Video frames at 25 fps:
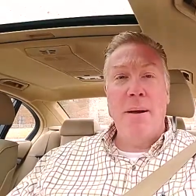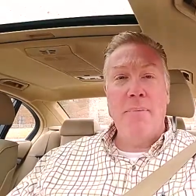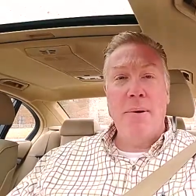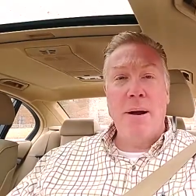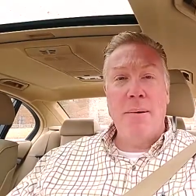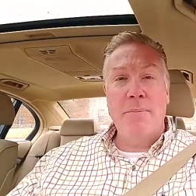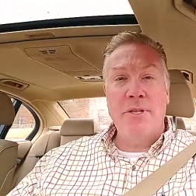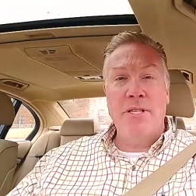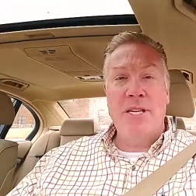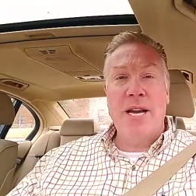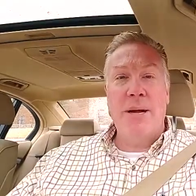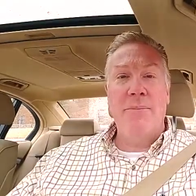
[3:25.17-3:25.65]

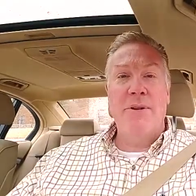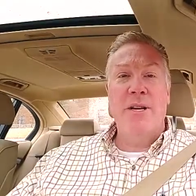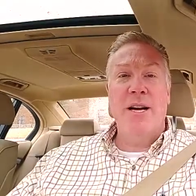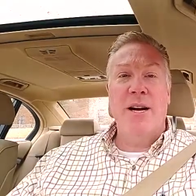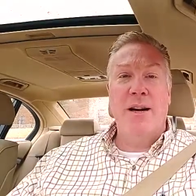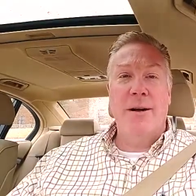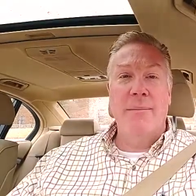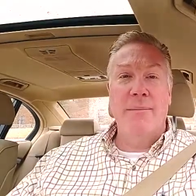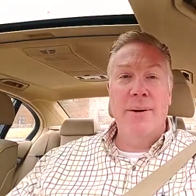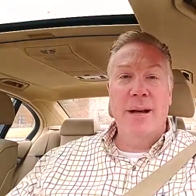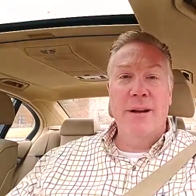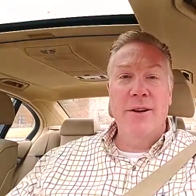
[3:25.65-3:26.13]
promised I would
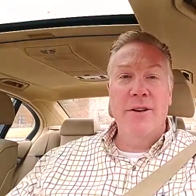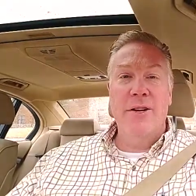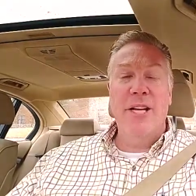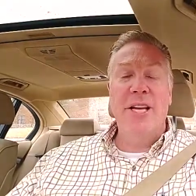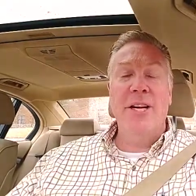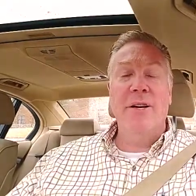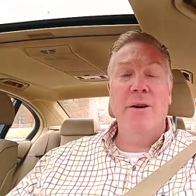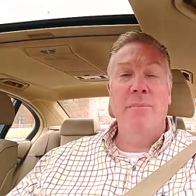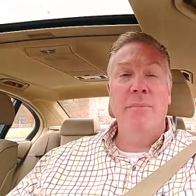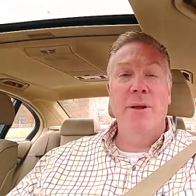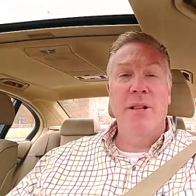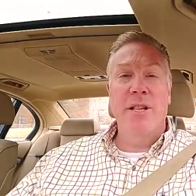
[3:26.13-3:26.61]
talk about
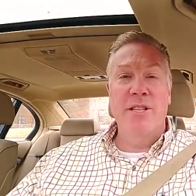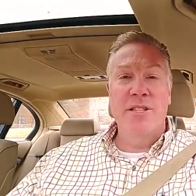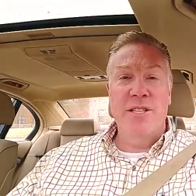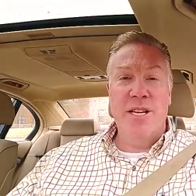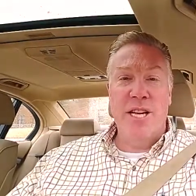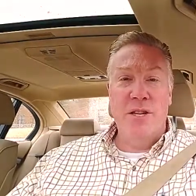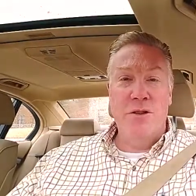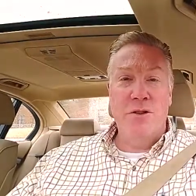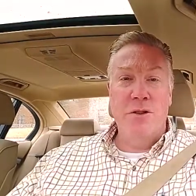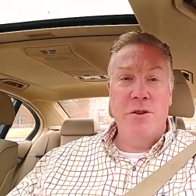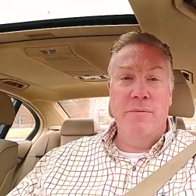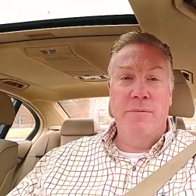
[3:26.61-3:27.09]

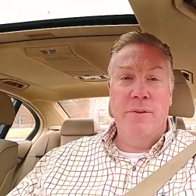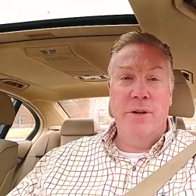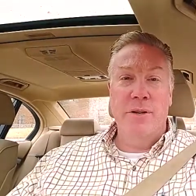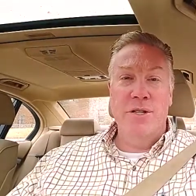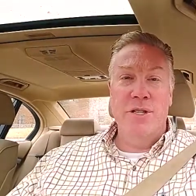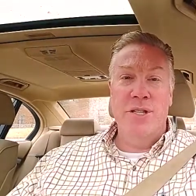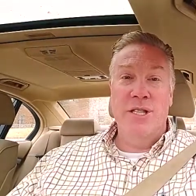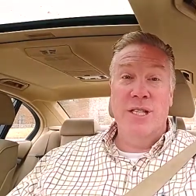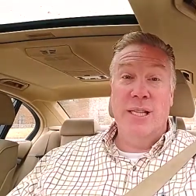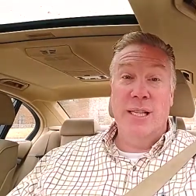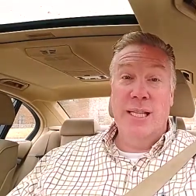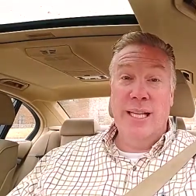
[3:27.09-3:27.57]
decriminalization
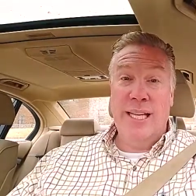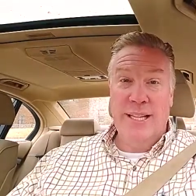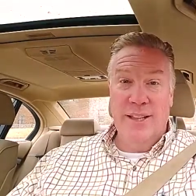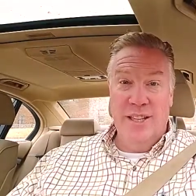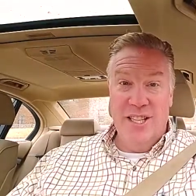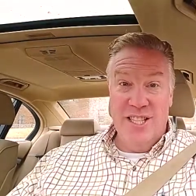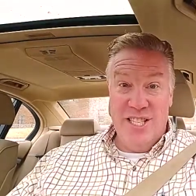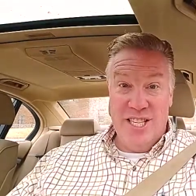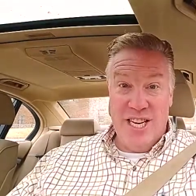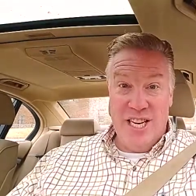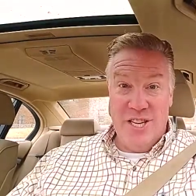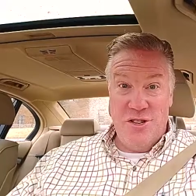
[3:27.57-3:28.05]
versus
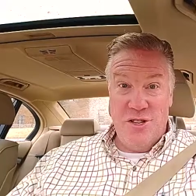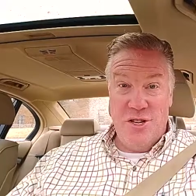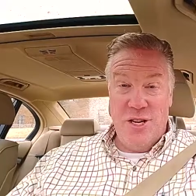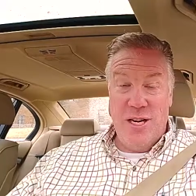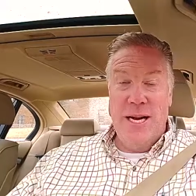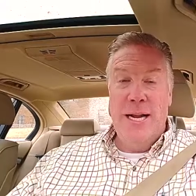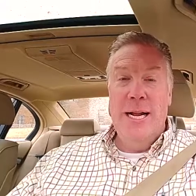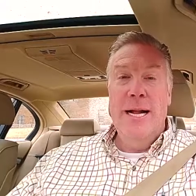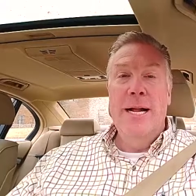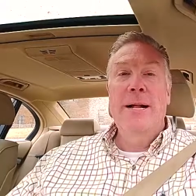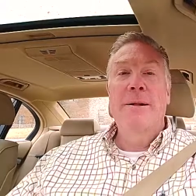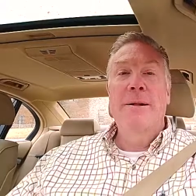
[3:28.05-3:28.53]
legalization.